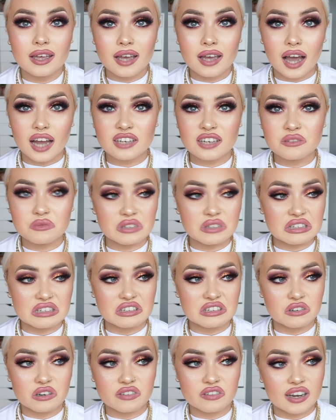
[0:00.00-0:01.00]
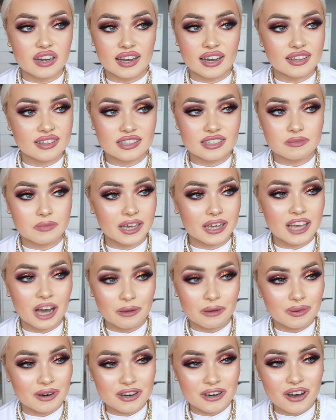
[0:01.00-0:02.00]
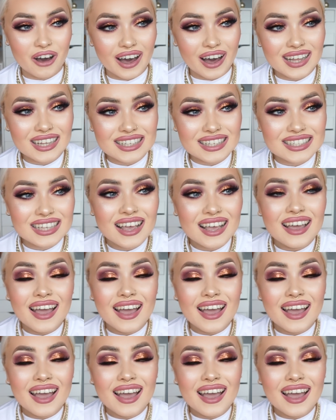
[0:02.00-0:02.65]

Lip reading: I don't really know if I like this makeup or not.